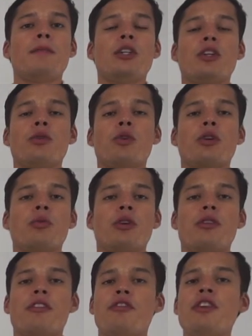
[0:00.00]
you can work
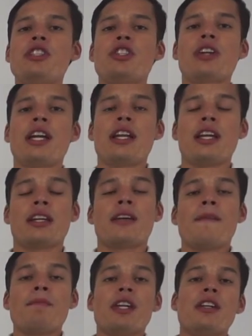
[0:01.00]
with
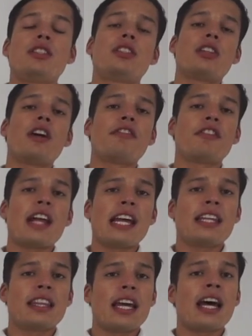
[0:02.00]
refrigerating, stuff
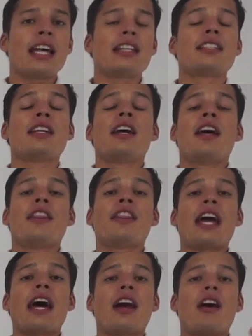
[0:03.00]
like that
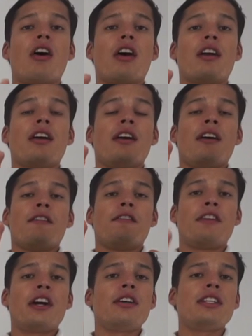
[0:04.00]
that are
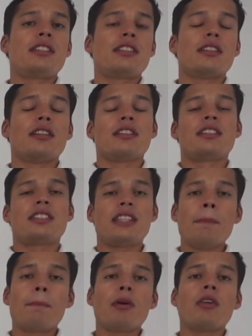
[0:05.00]
very
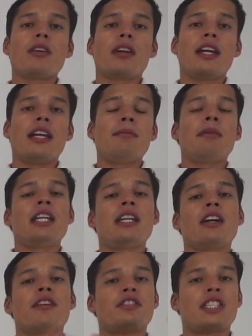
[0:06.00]
simple in
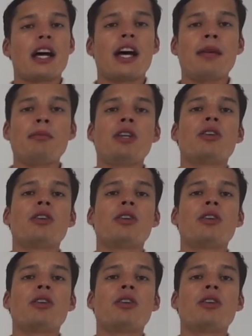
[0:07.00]
meaning of time.